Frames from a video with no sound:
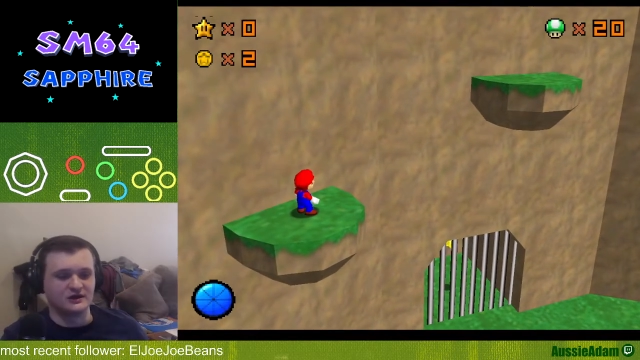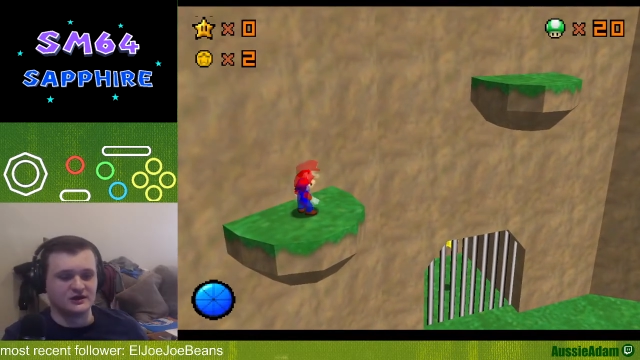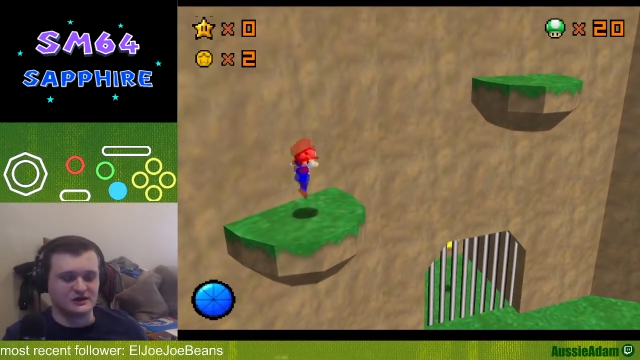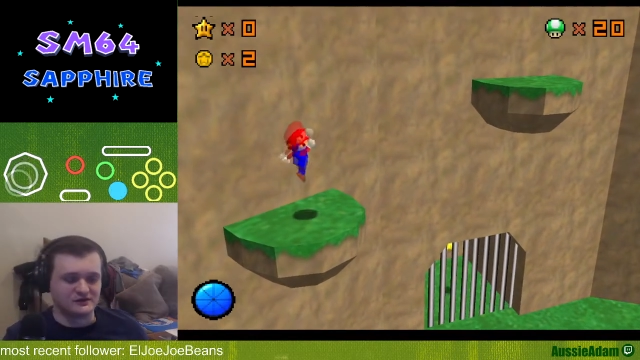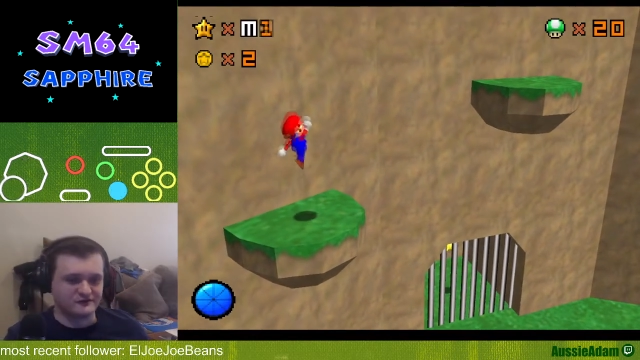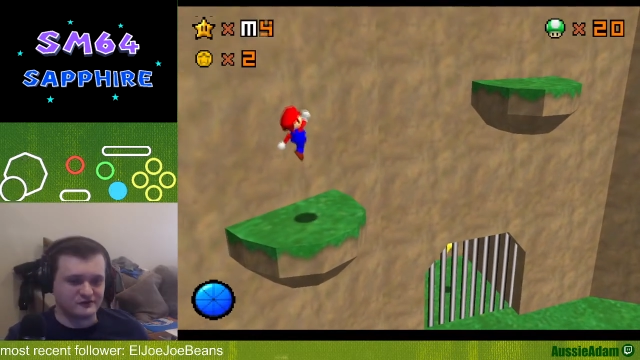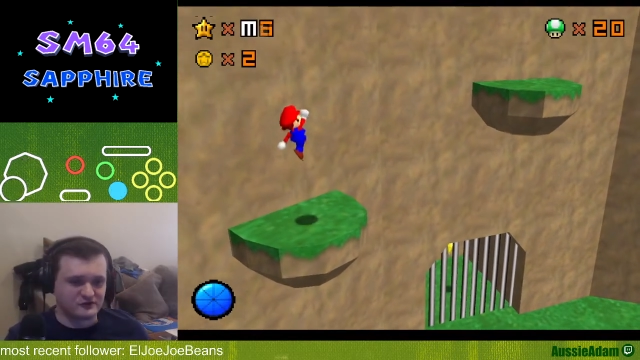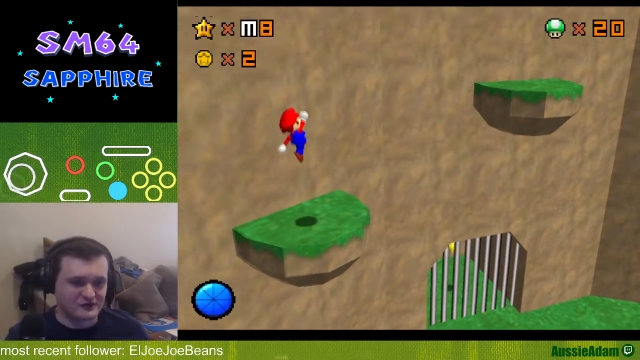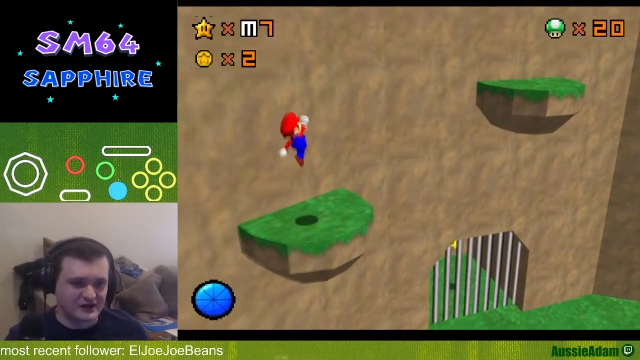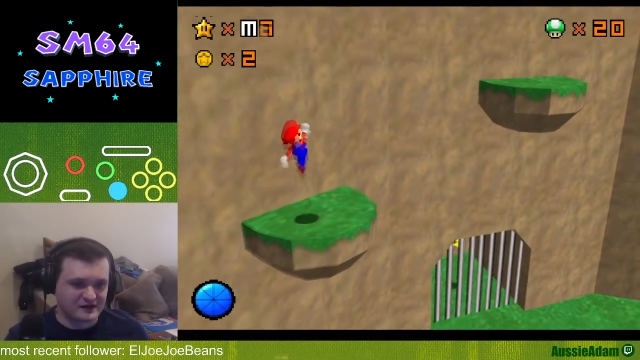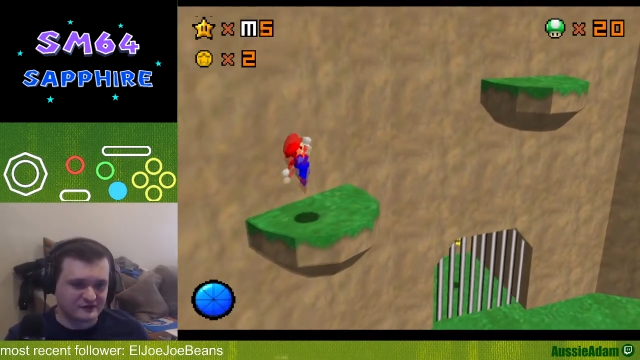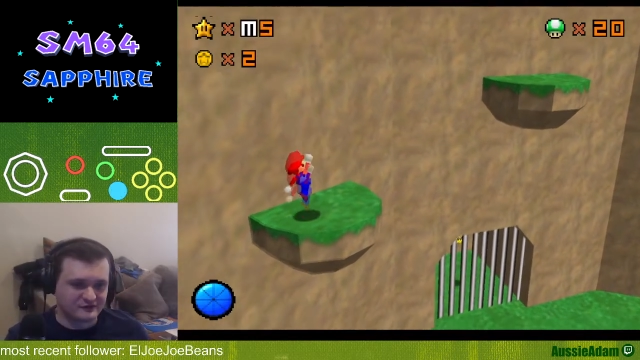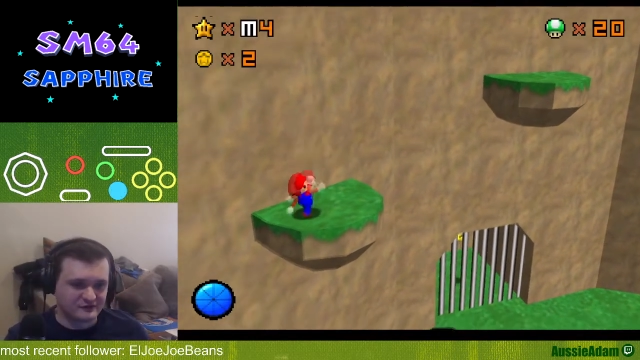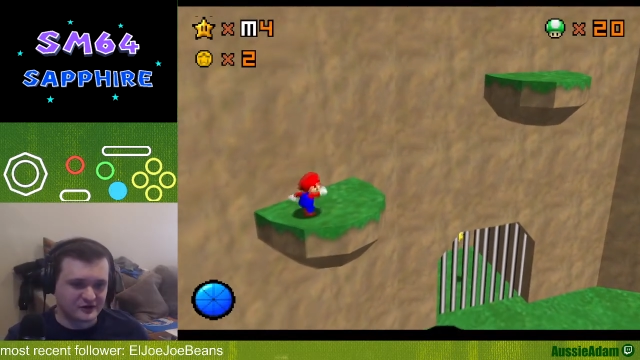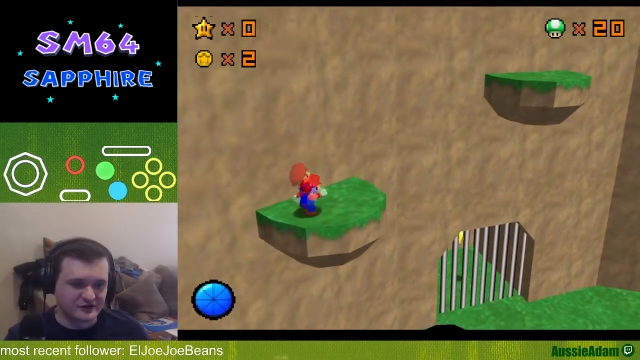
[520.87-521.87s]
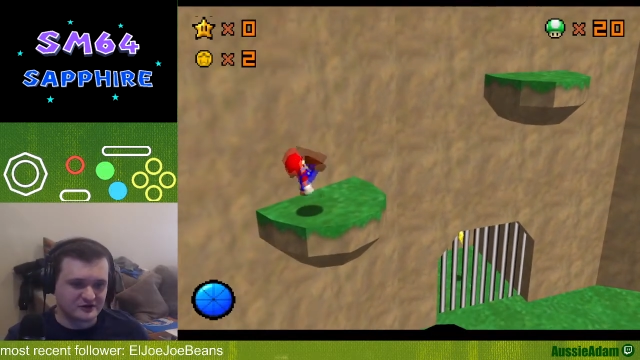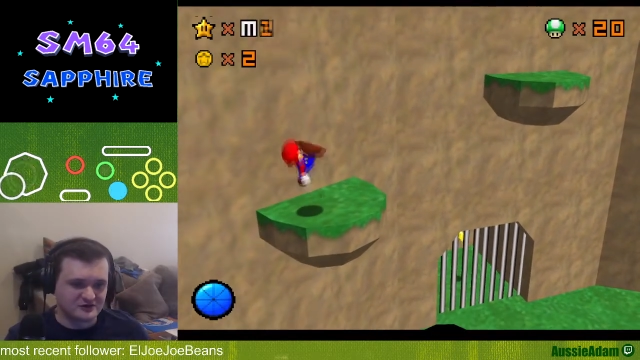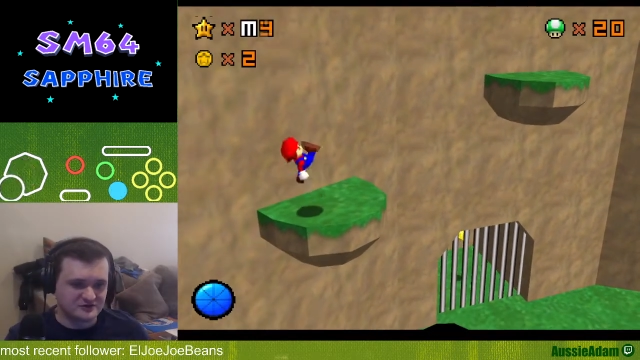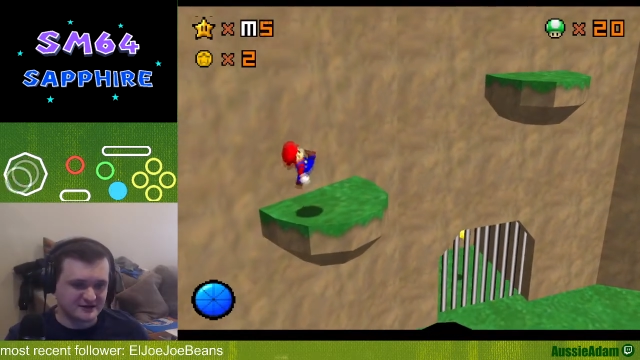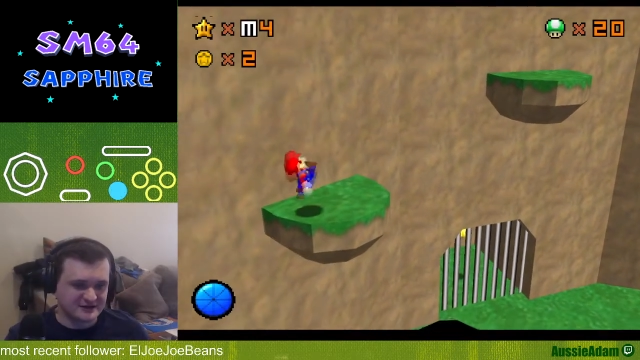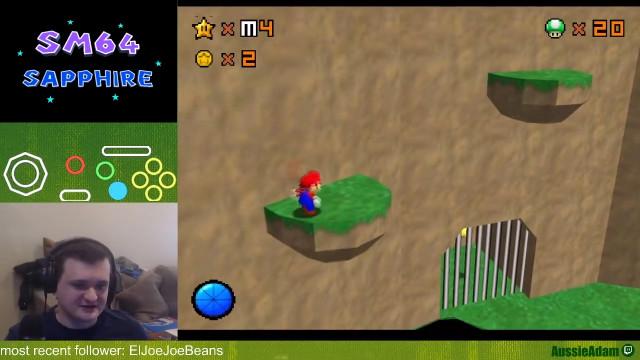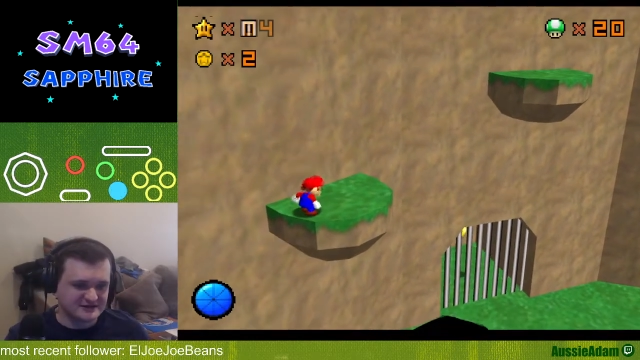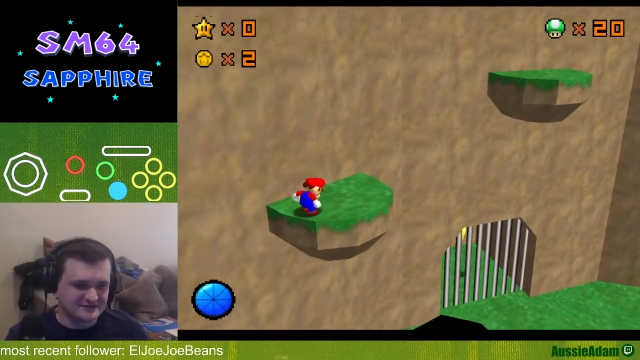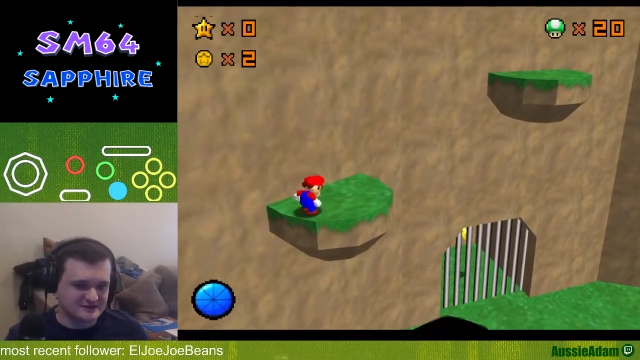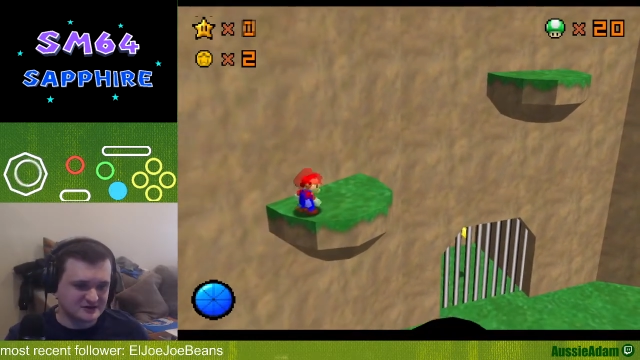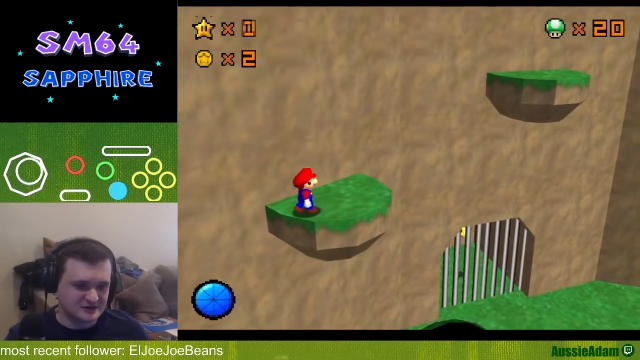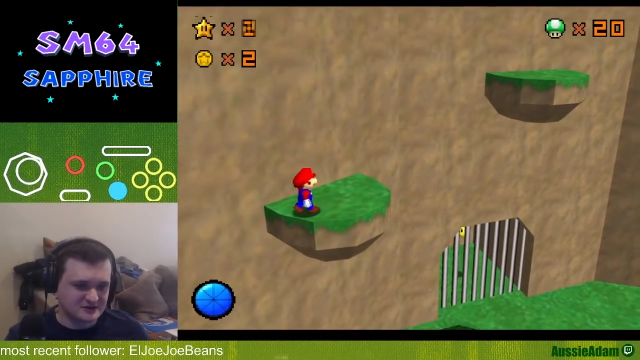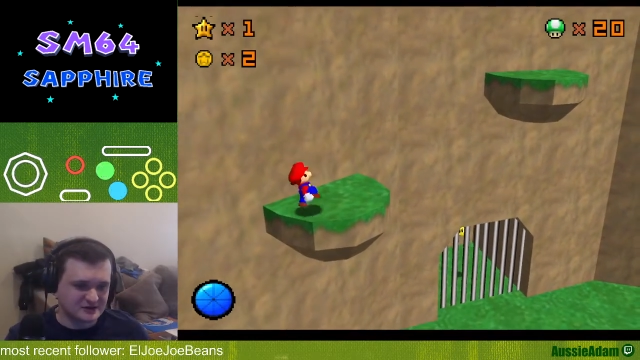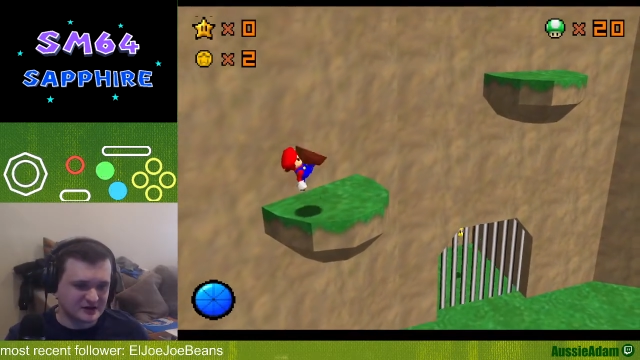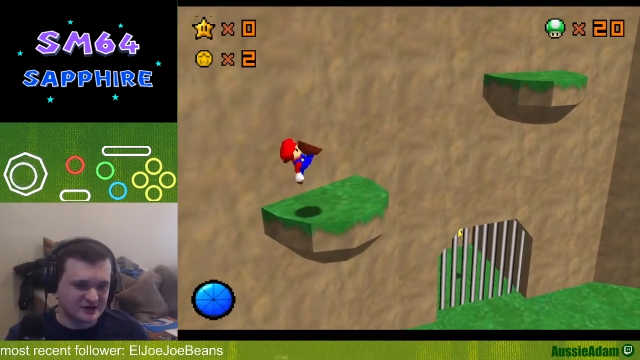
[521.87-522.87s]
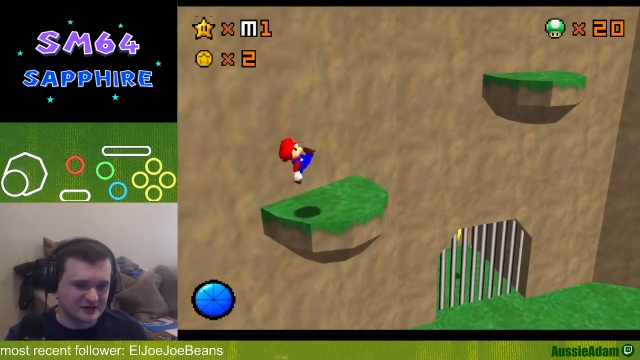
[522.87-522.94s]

If you have under 28 speed,